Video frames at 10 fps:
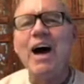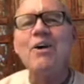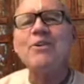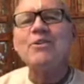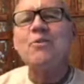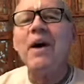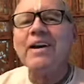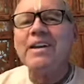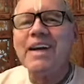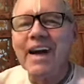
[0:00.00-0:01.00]
how does
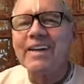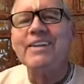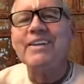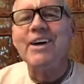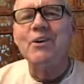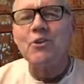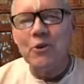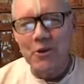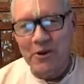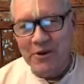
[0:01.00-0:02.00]
one get
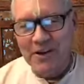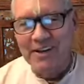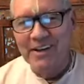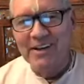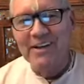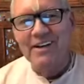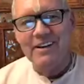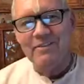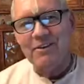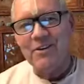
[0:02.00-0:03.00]
allured
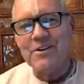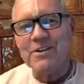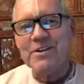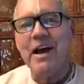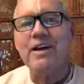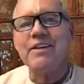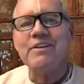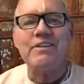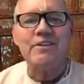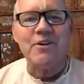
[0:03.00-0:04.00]
first,
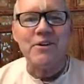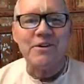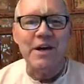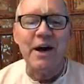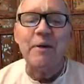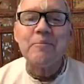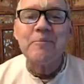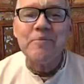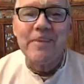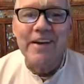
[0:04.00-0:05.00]
second, third time